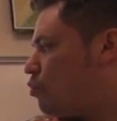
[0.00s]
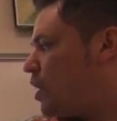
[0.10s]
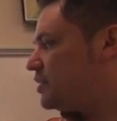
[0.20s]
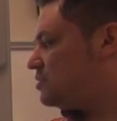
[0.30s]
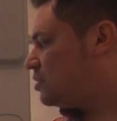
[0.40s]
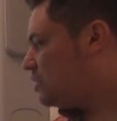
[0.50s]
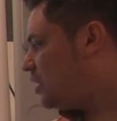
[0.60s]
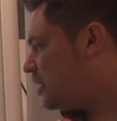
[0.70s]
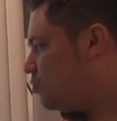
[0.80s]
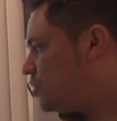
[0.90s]
1 to
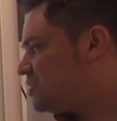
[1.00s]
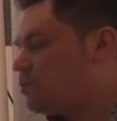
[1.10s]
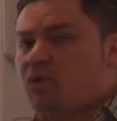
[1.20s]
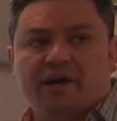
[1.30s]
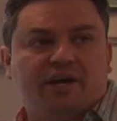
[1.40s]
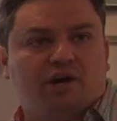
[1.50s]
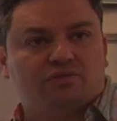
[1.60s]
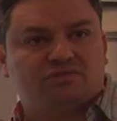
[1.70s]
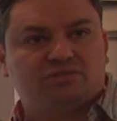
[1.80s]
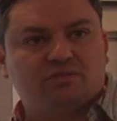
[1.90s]
30. Where the 1 goes?